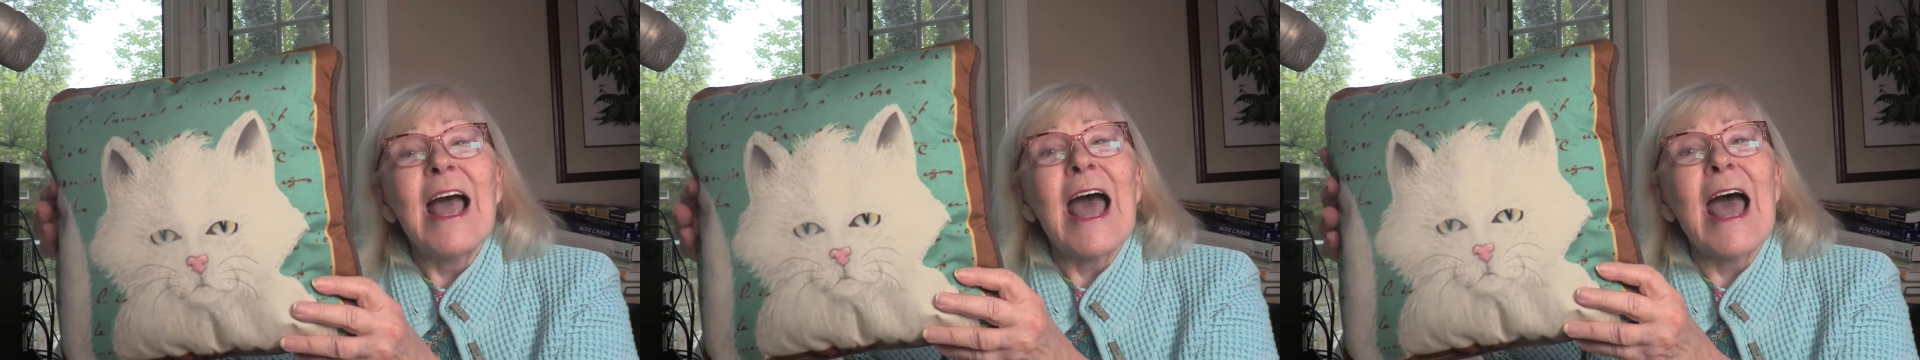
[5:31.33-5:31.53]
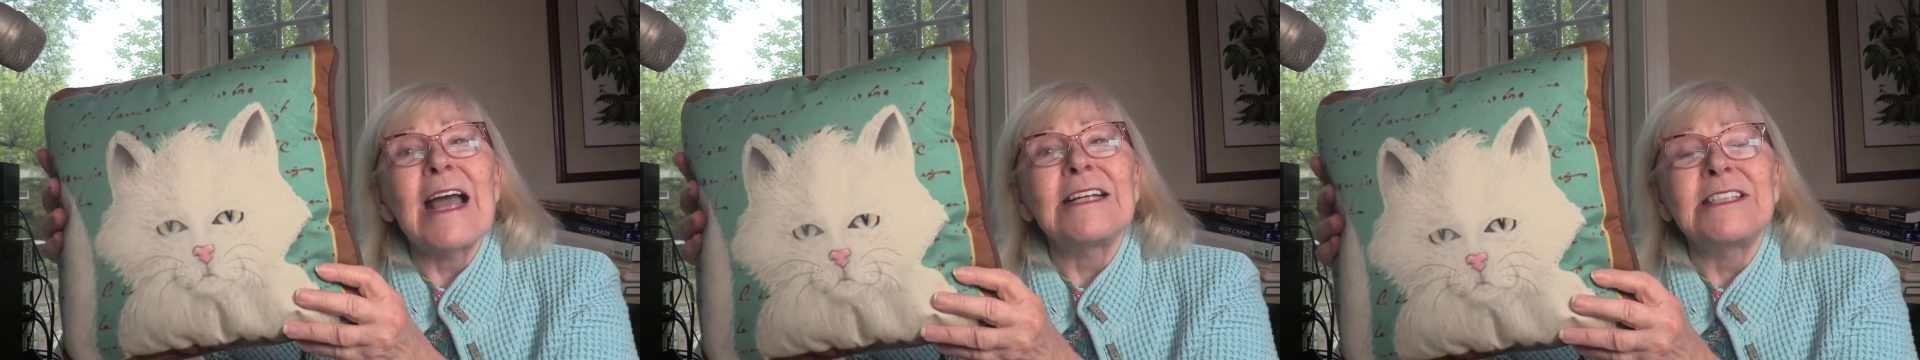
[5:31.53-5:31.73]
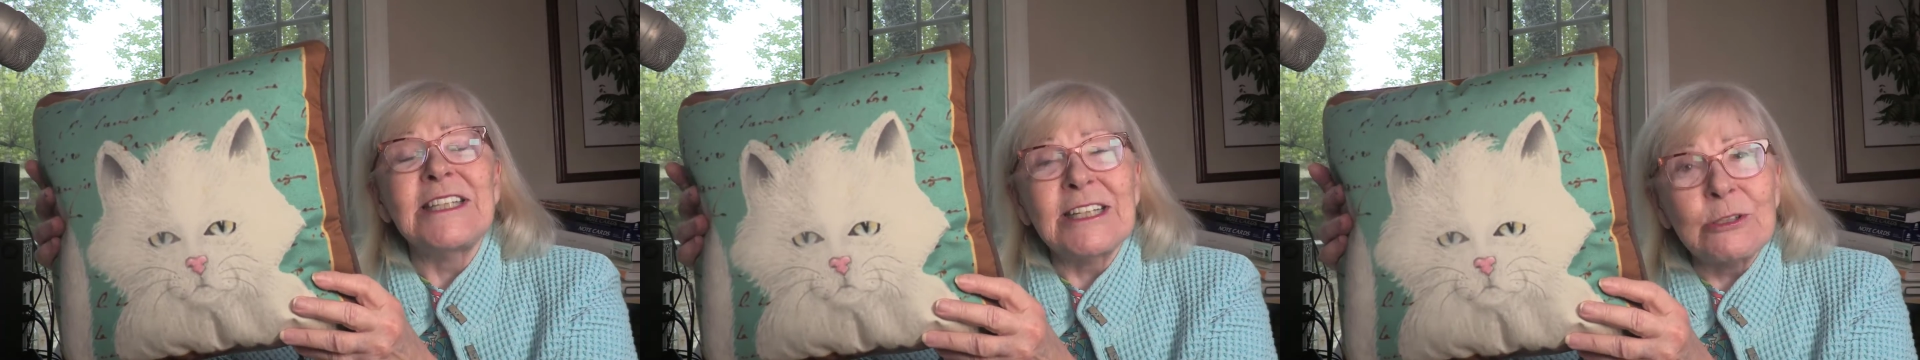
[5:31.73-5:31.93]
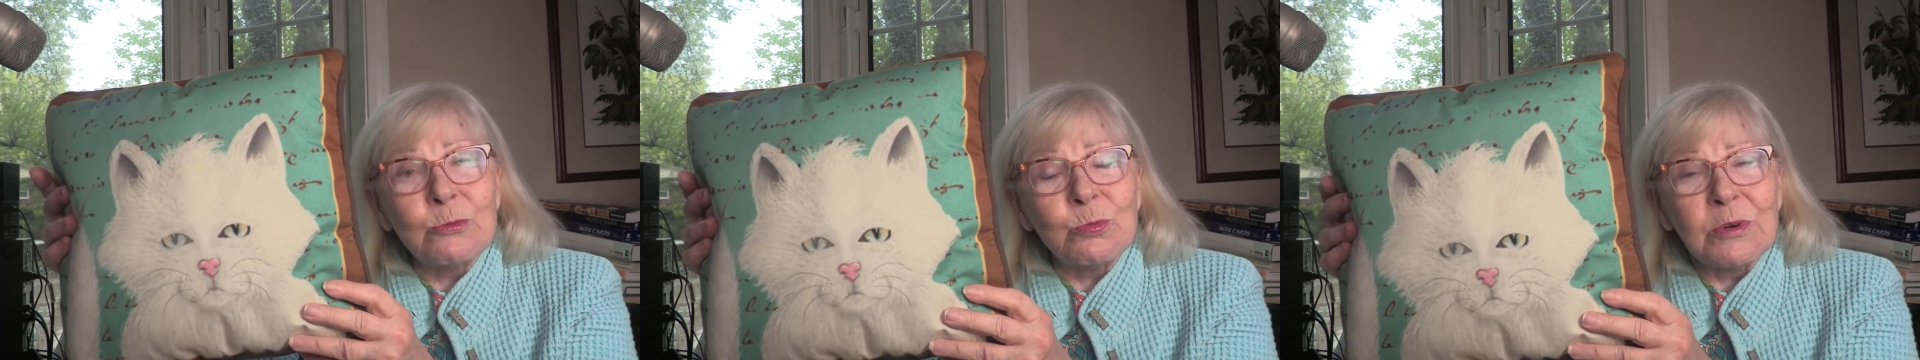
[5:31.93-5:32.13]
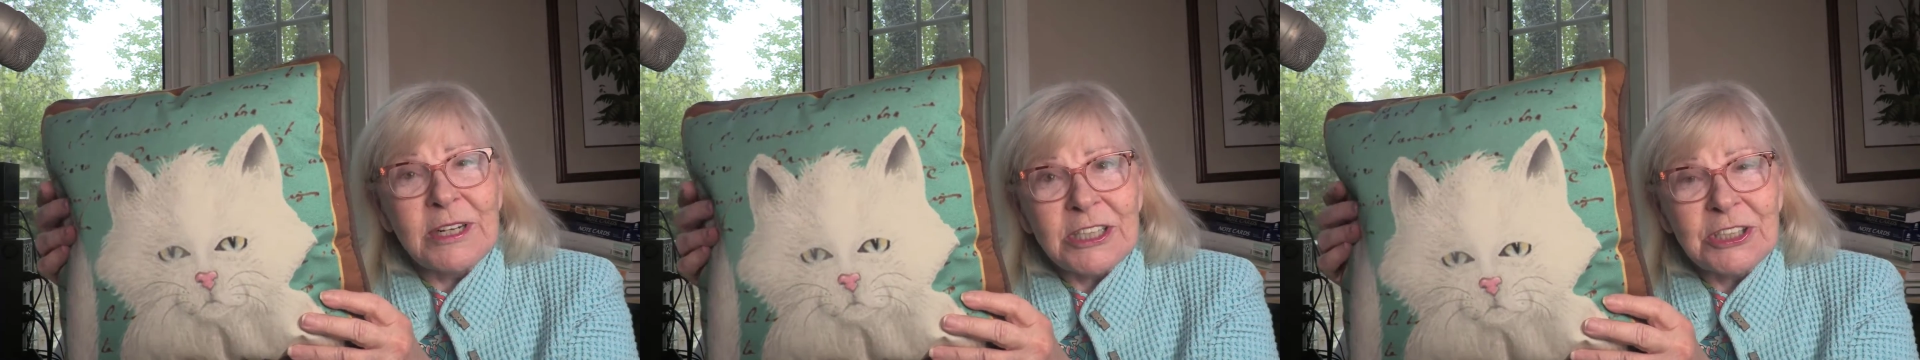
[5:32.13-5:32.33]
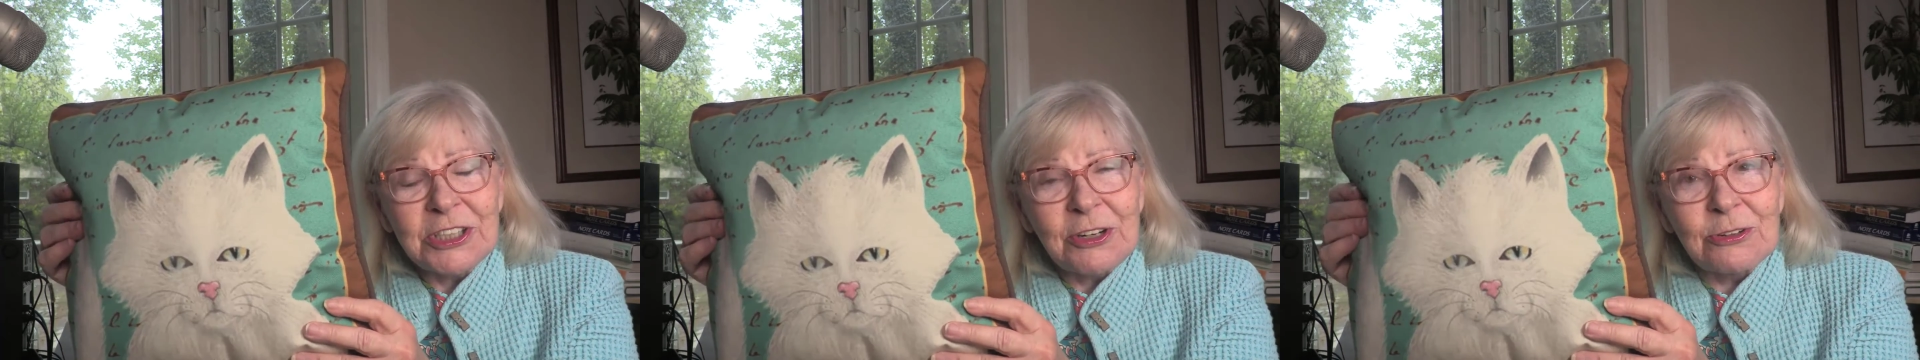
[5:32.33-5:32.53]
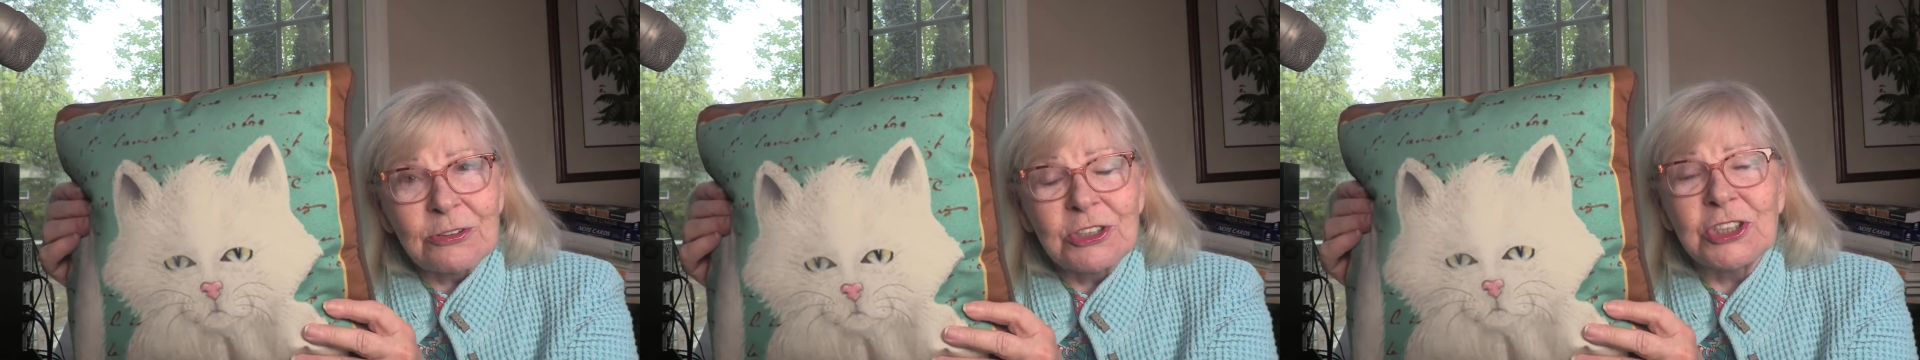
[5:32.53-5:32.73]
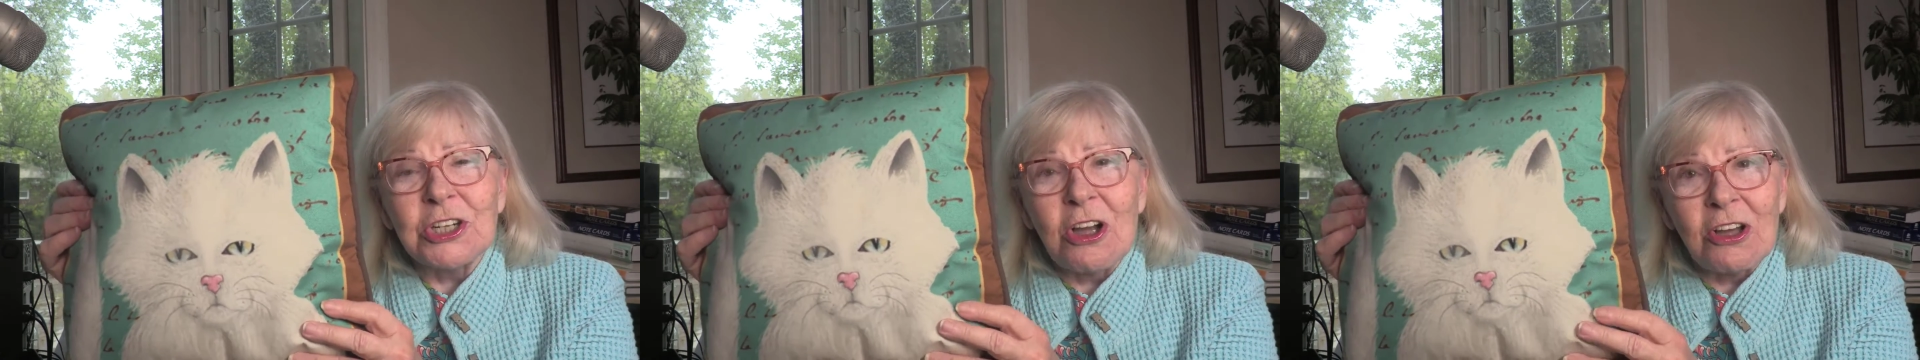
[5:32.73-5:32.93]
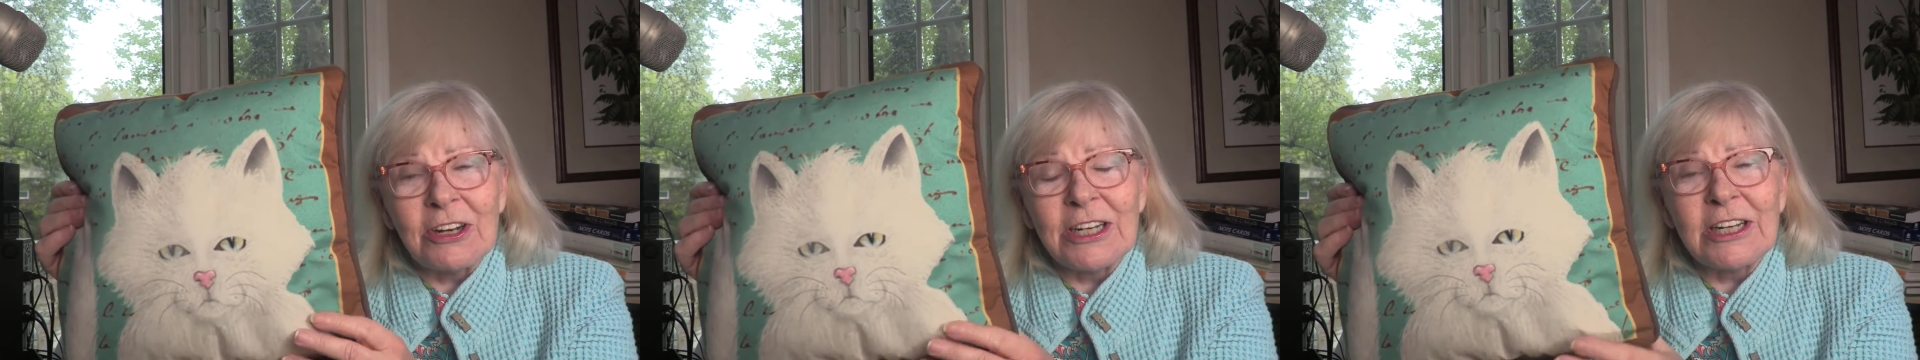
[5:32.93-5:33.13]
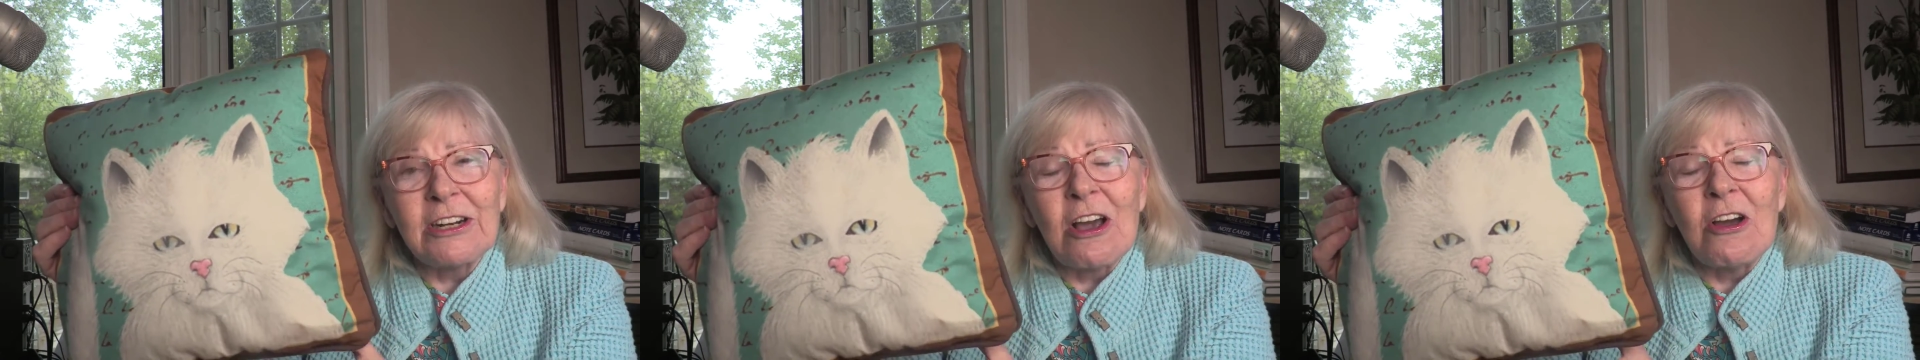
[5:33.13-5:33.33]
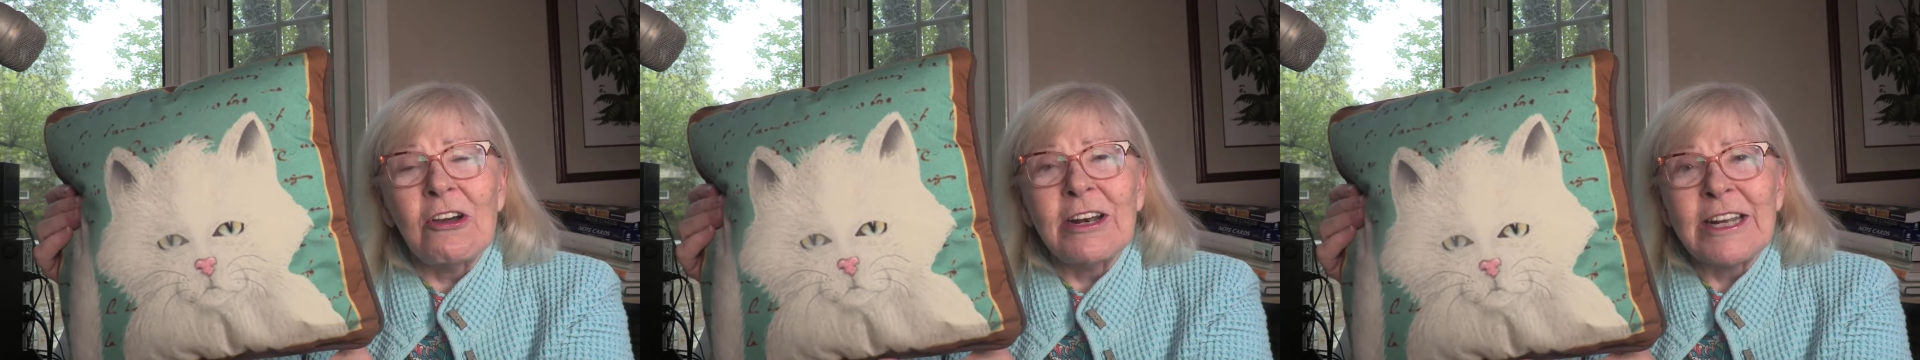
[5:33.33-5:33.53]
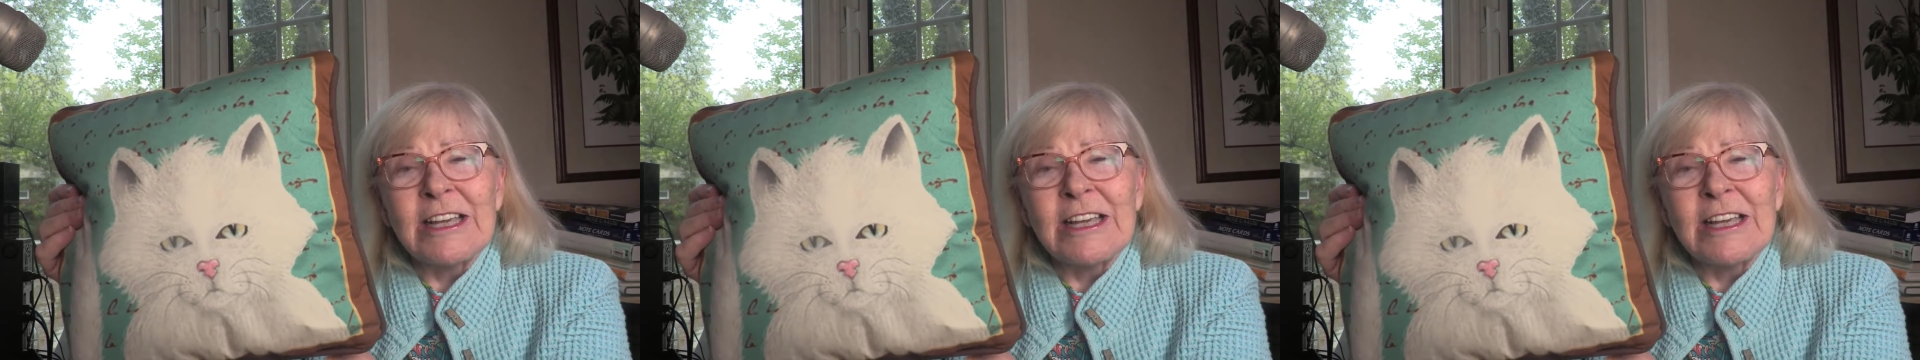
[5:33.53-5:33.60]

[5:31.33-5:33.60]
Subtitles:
I did research on it on